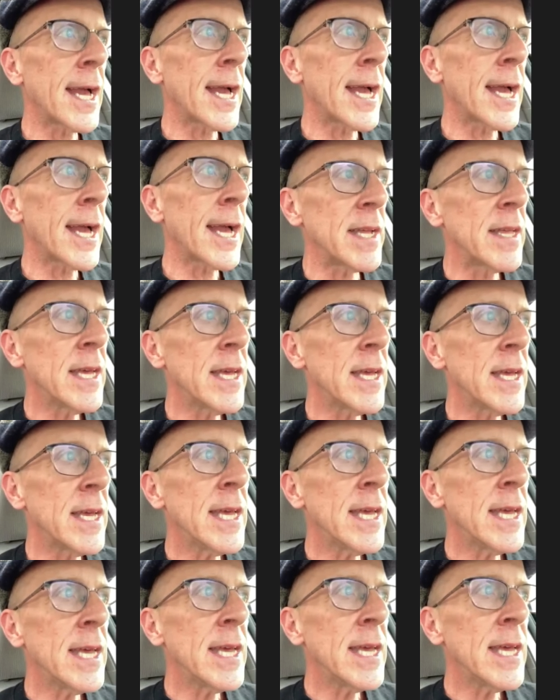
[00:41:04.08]
But
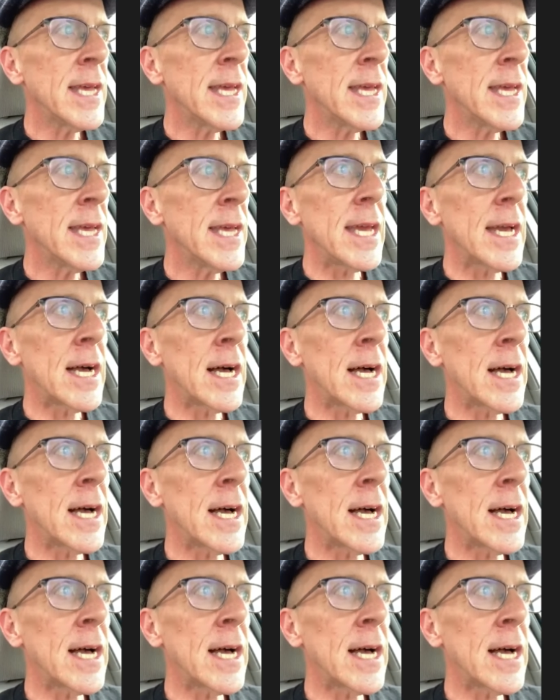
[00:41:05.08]
the
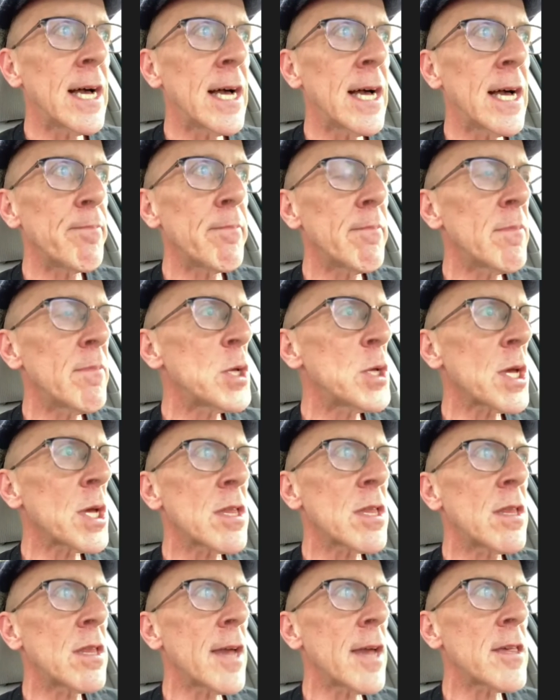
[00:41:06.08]
just
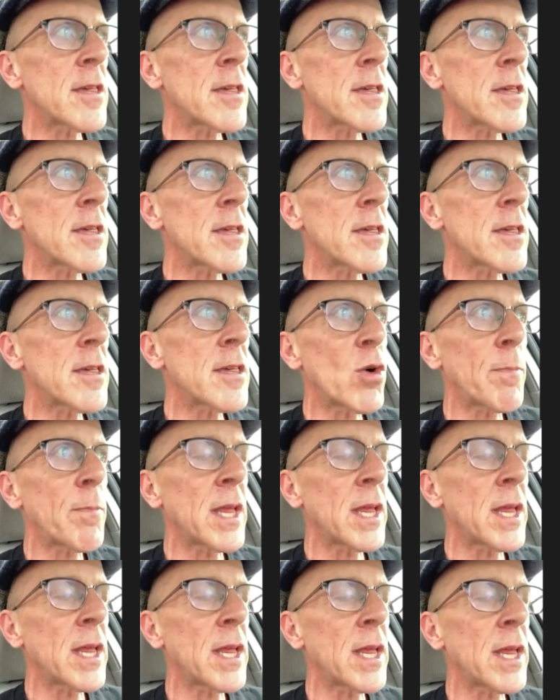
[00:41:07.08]
dozens of Baltimore
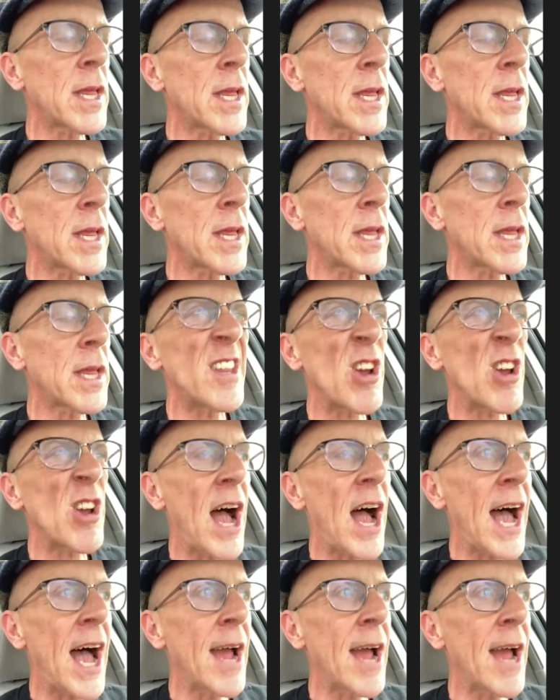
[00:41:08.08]
police officers and their
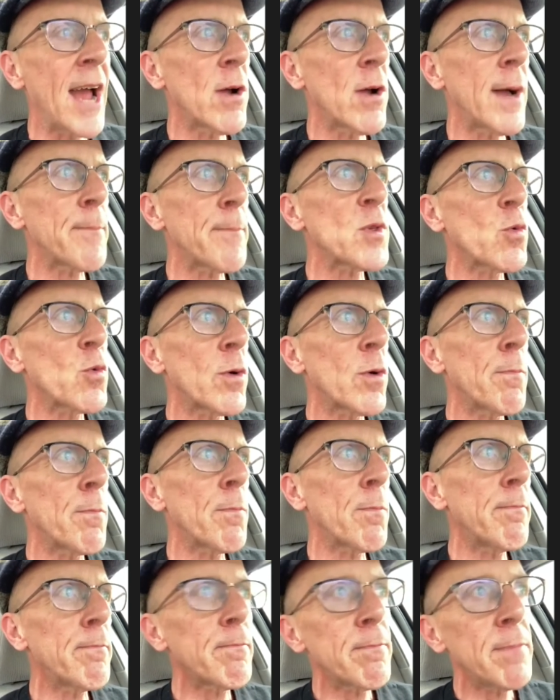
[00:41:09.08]
higher ups were
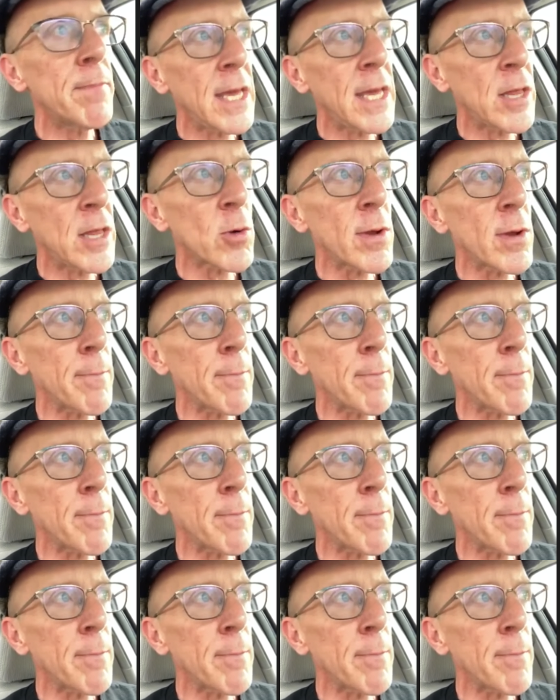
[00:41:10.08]
either